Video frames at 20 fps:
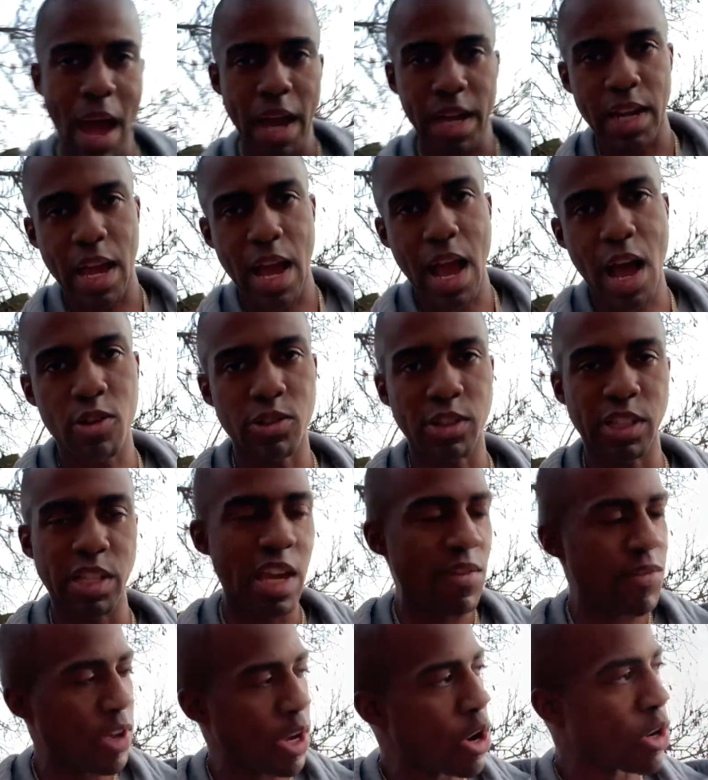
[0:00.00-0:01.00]
of the house,
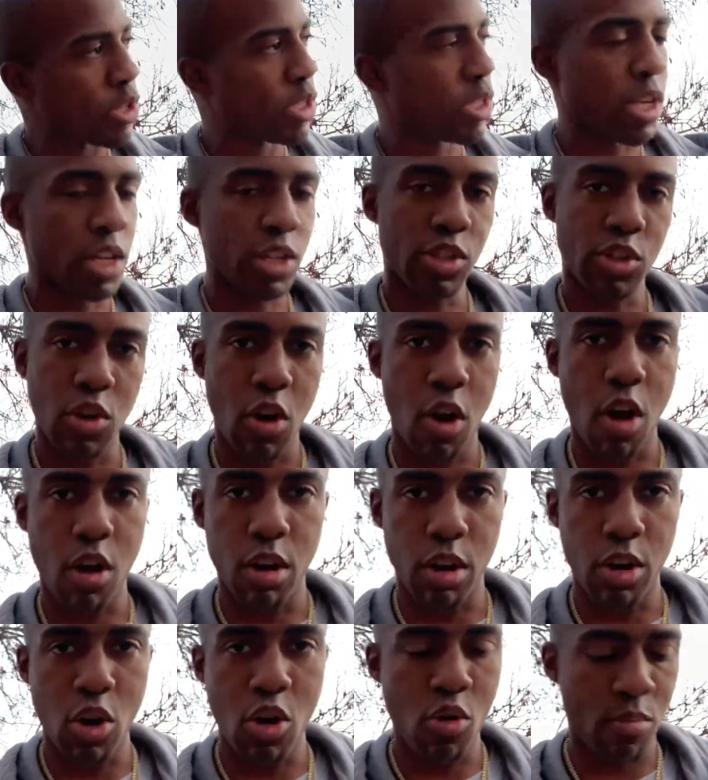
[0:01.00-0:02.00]
leaving her sister all
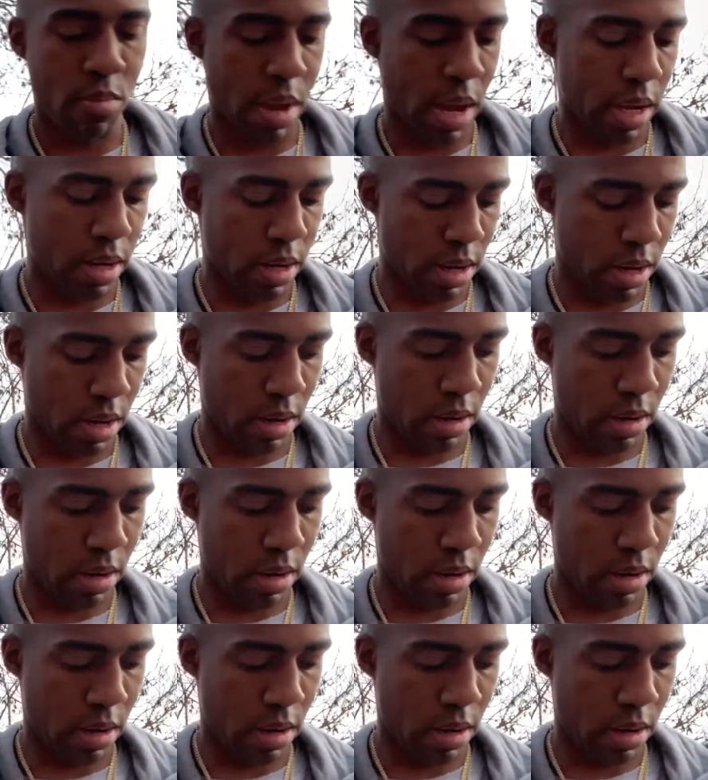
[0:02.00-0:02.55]
alone back there.